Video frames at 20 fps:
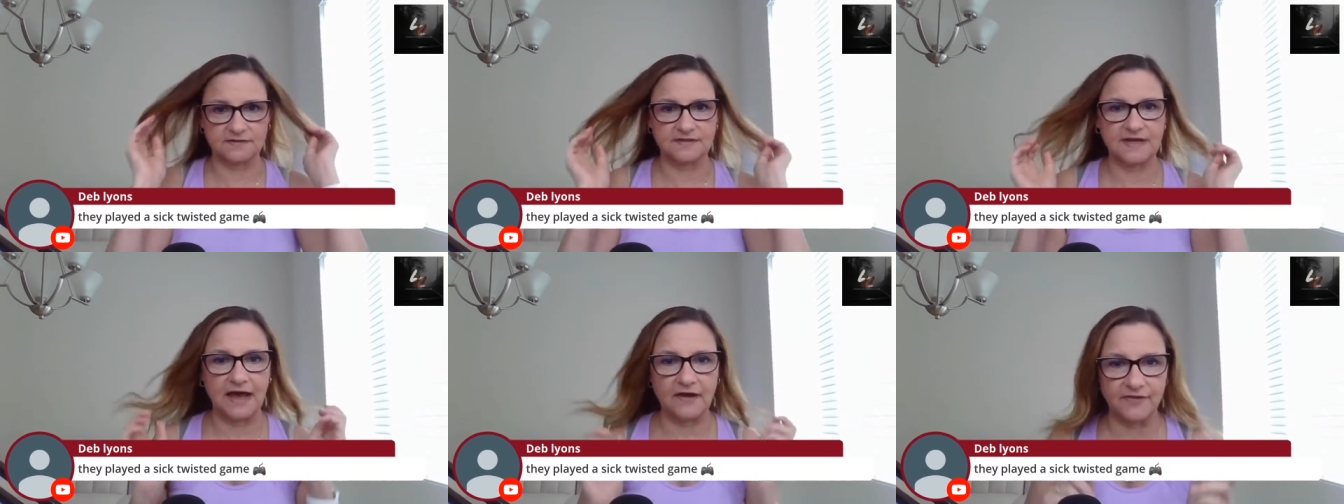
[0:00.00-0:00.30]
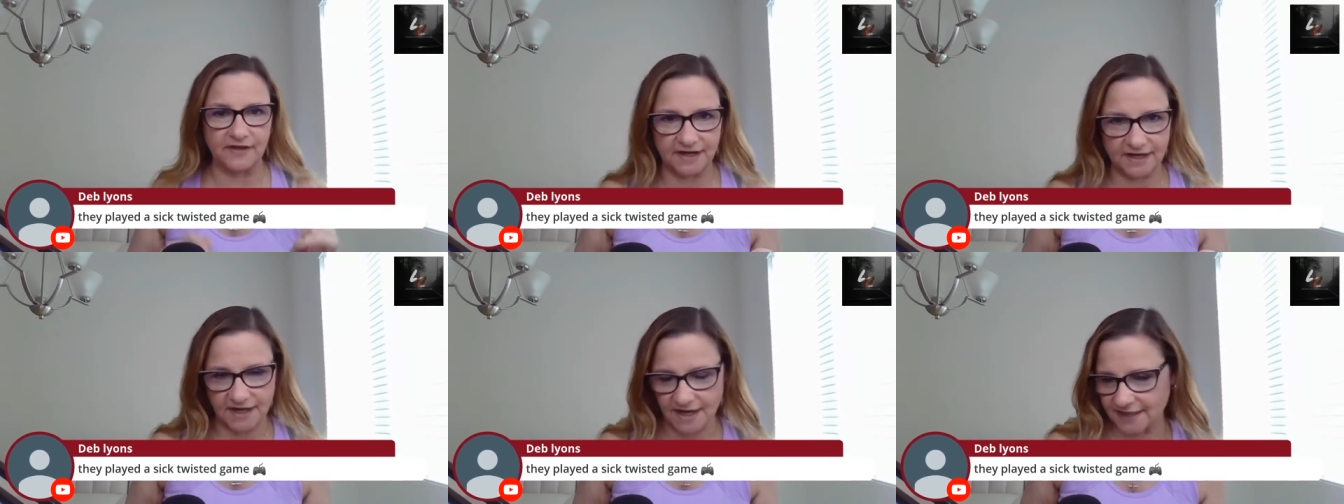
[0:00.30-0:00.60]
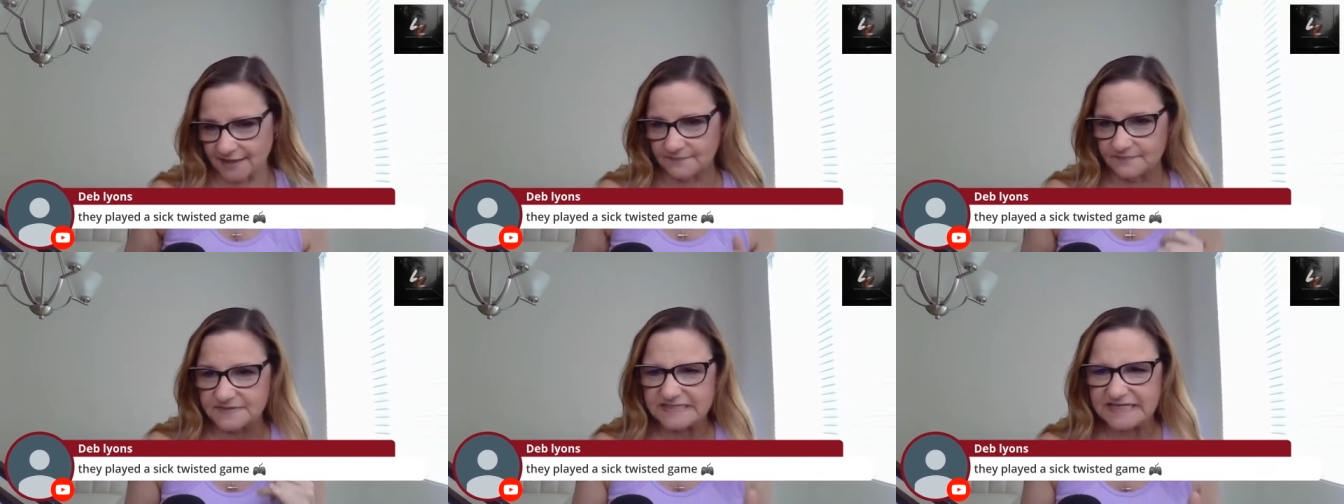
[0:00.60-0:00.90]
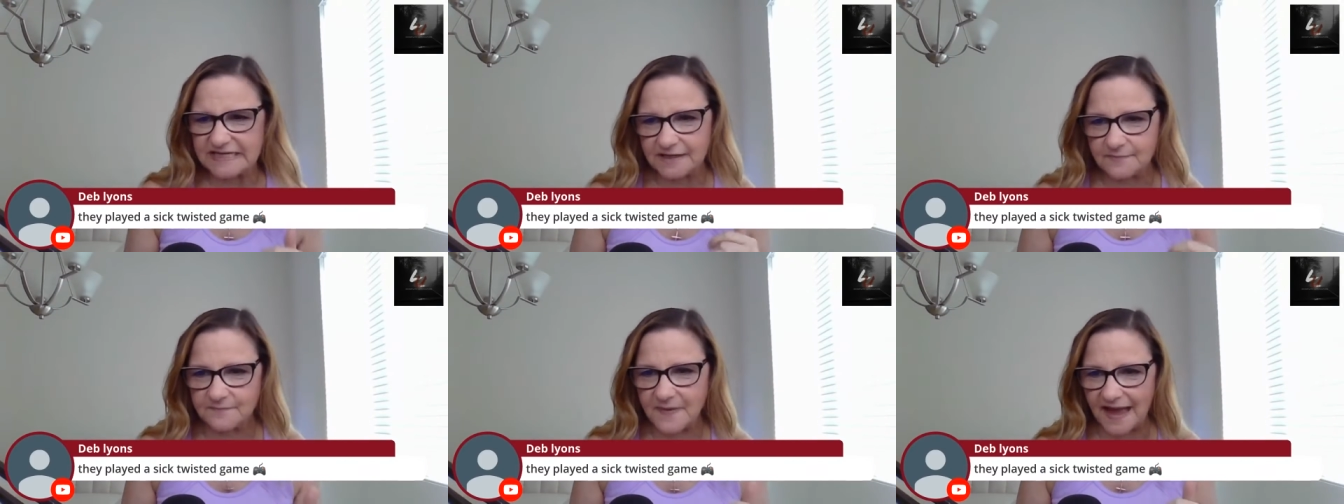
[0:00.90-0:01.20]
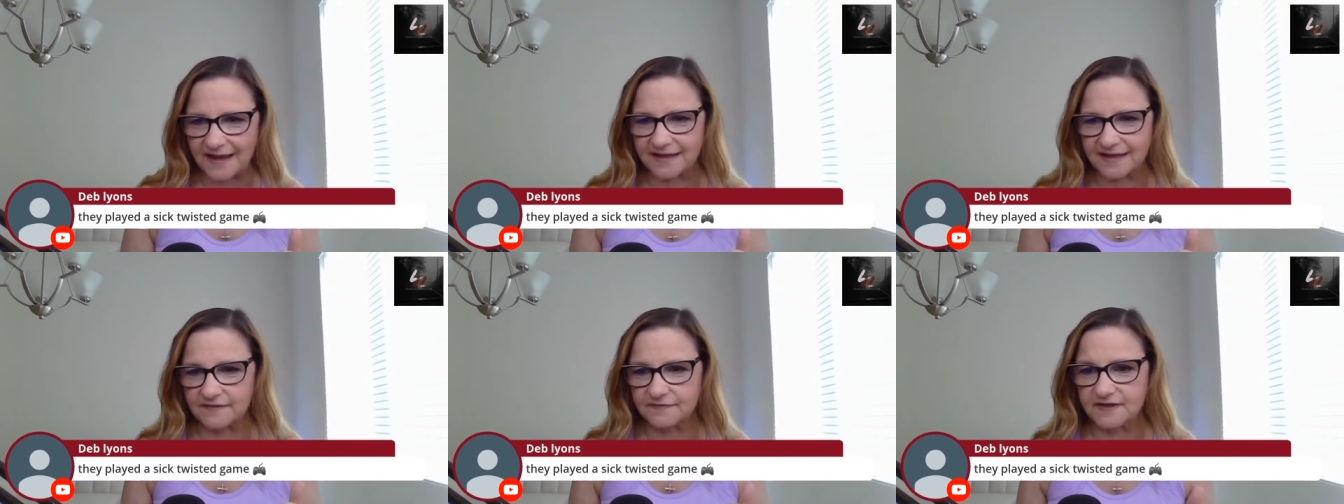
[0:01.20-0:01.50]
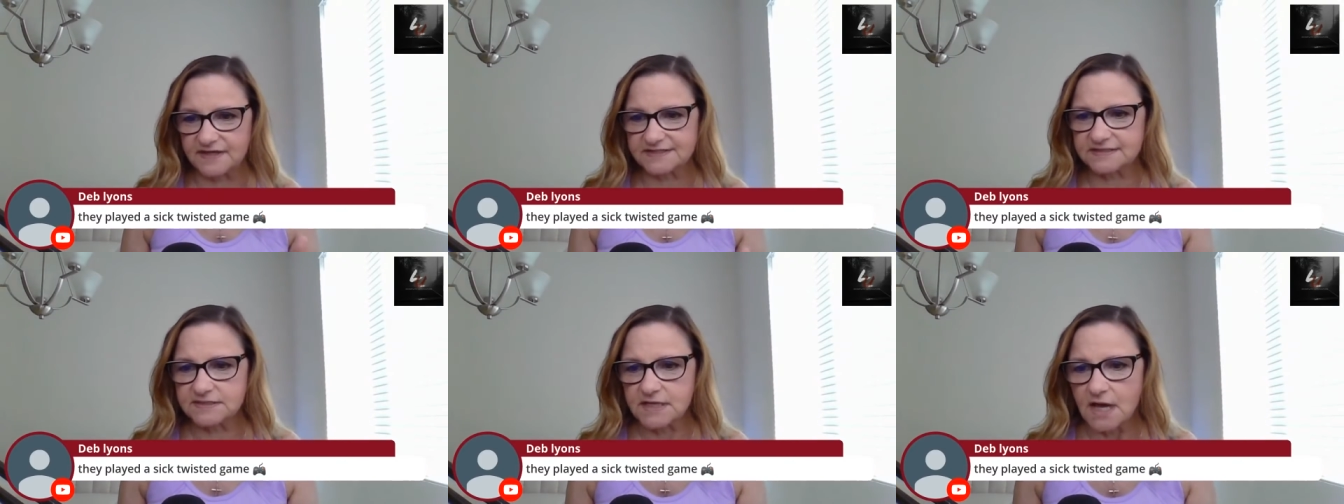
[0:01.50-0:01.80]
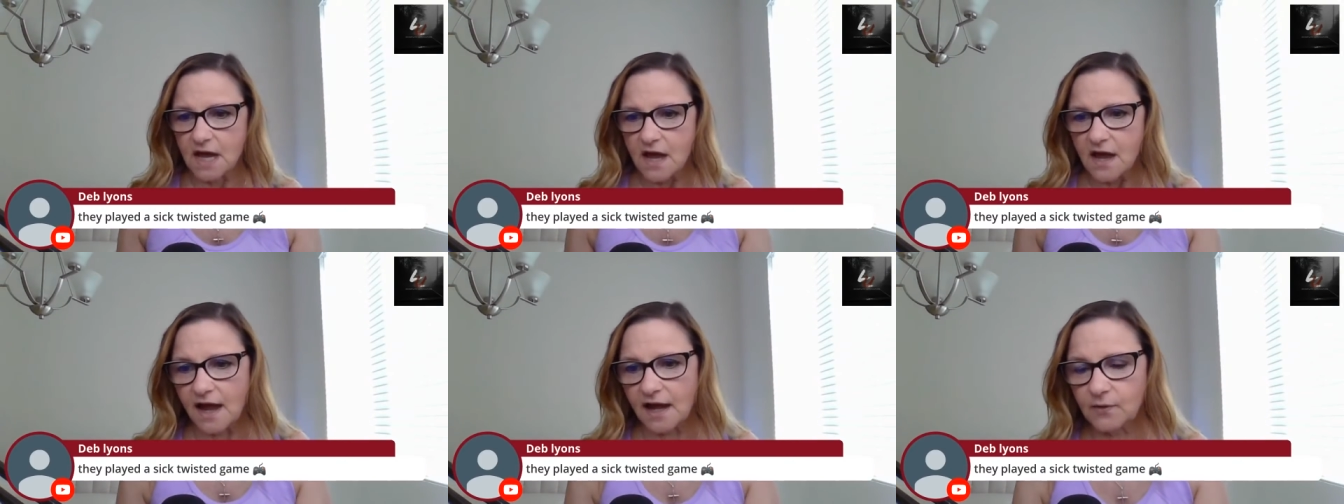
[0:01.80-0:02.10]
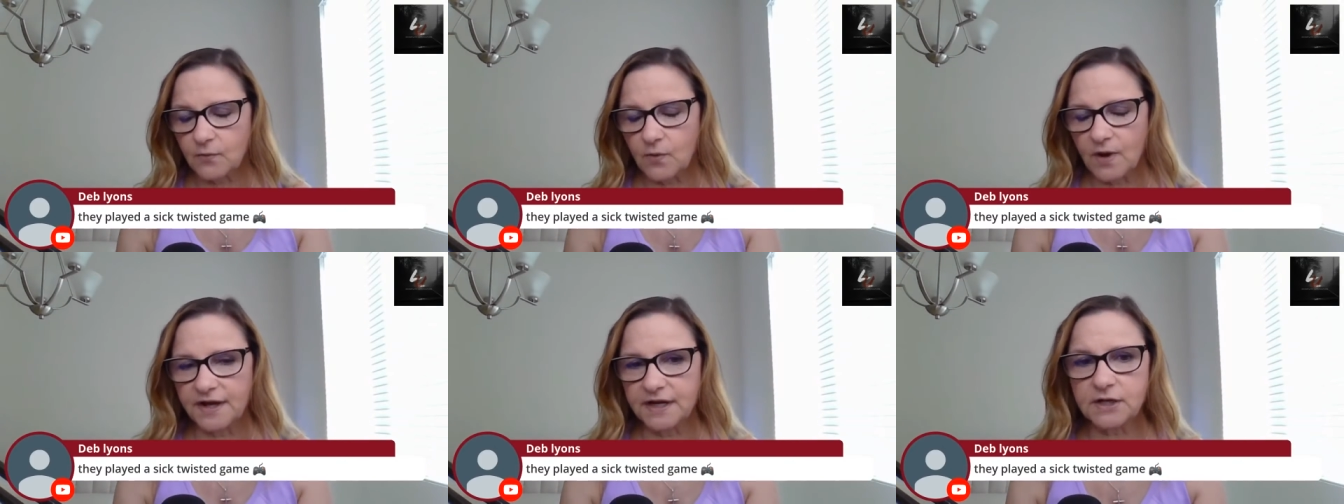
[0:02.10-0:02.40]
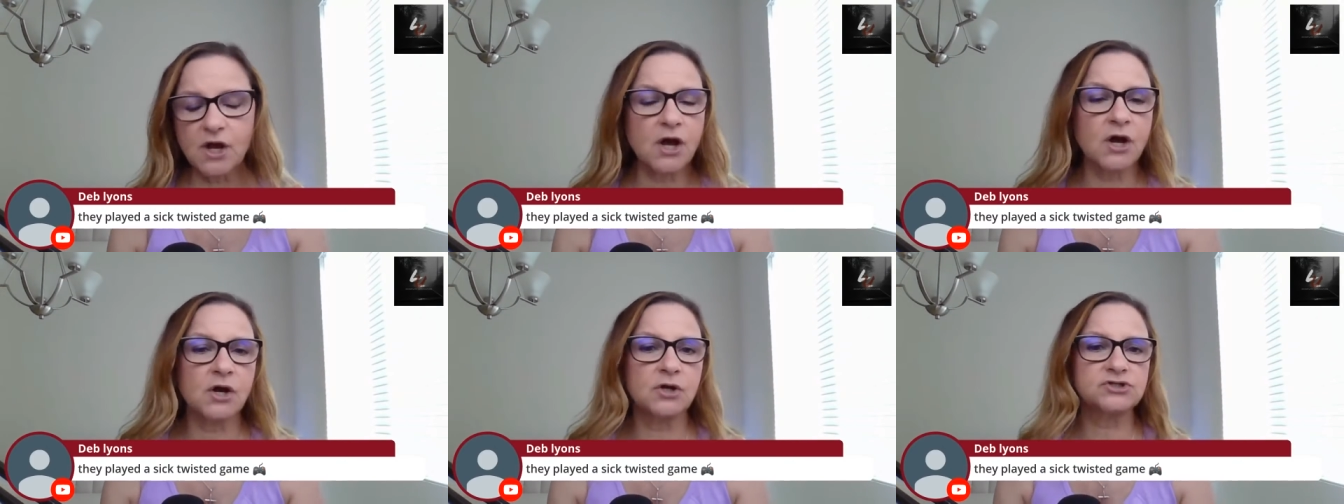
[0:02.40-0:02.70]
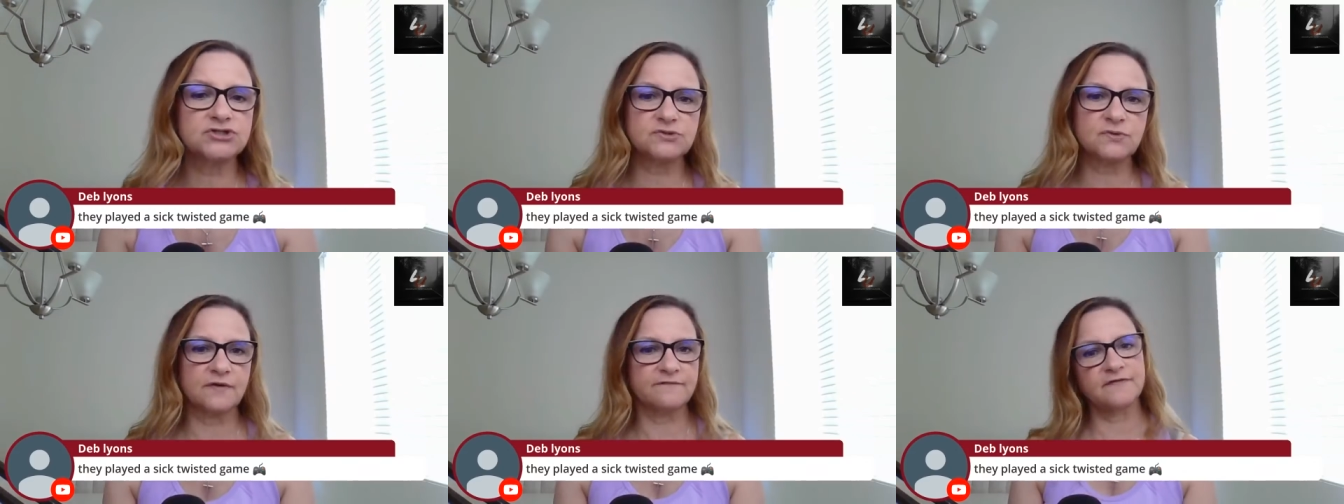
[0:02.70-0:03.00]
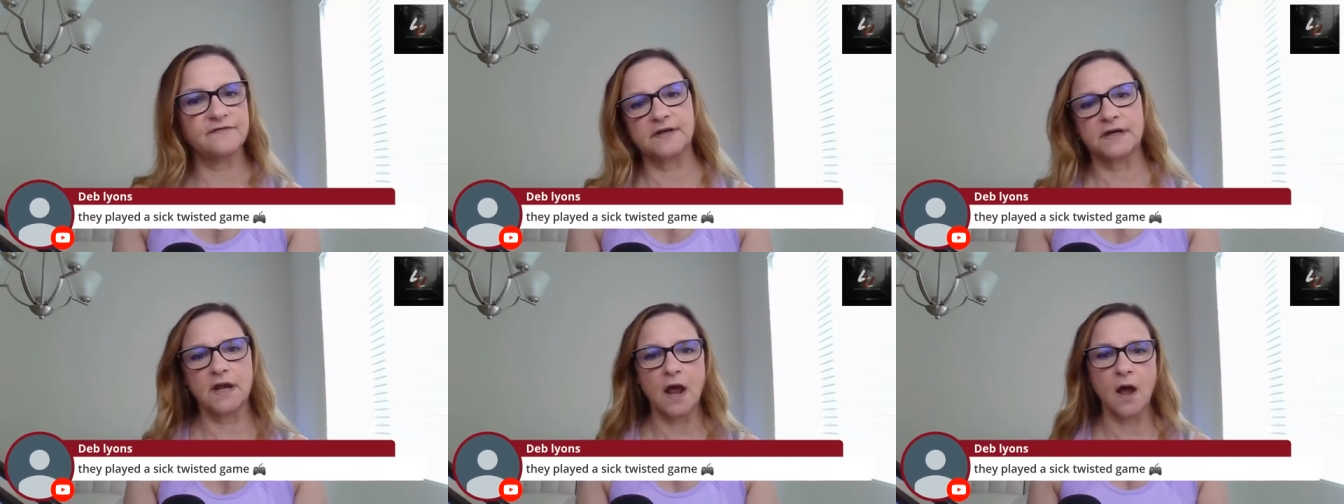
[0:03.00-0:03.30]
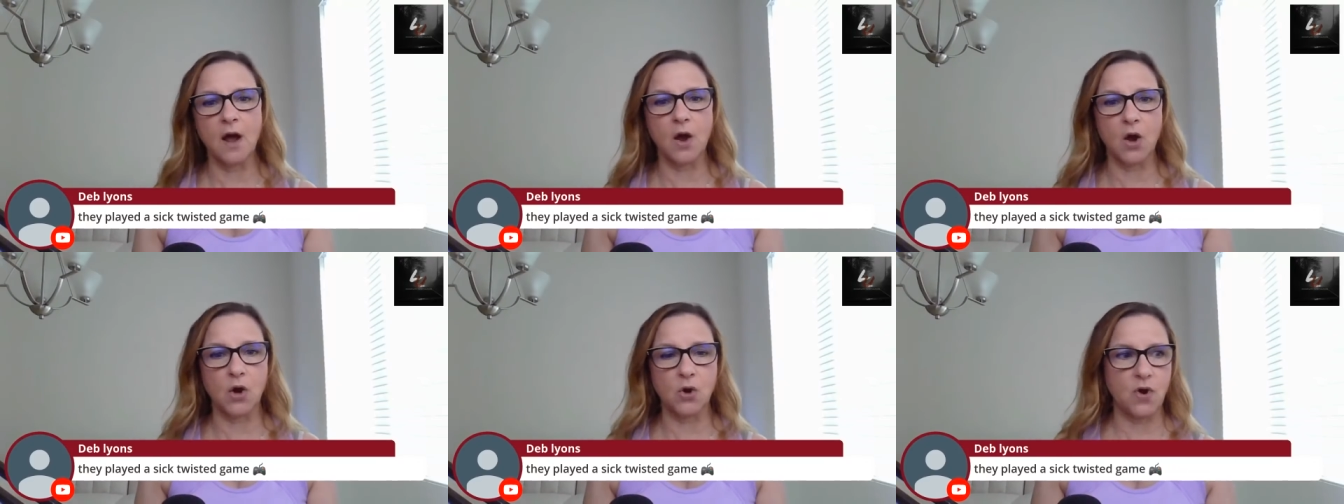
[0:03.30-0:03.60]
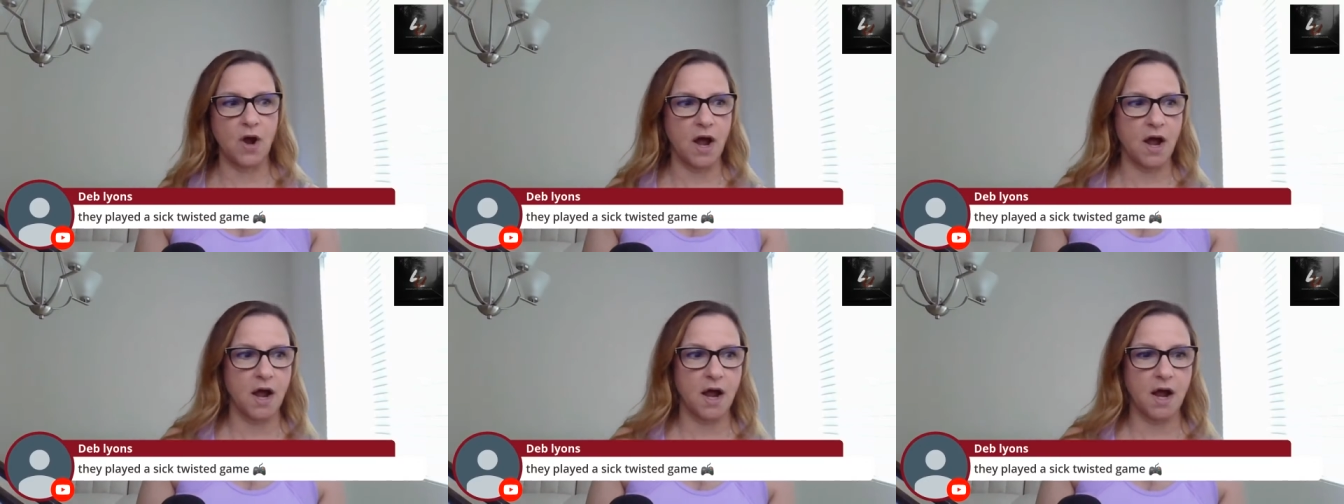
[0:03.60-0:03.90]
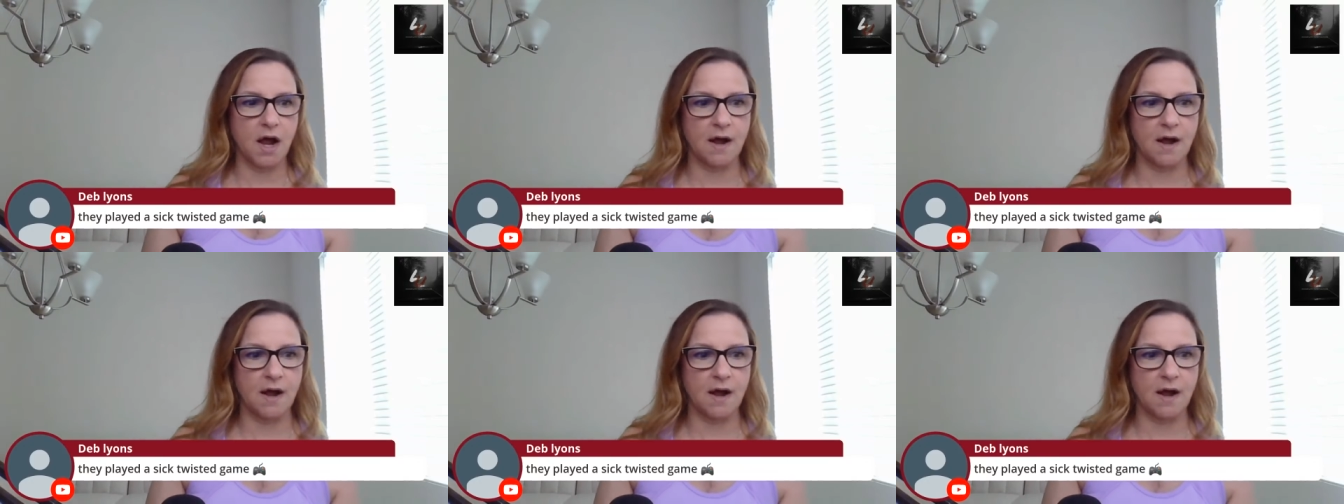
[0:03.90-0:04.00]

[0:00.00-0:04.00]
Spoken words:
now that I kind of digging back in this, I want to go do a video,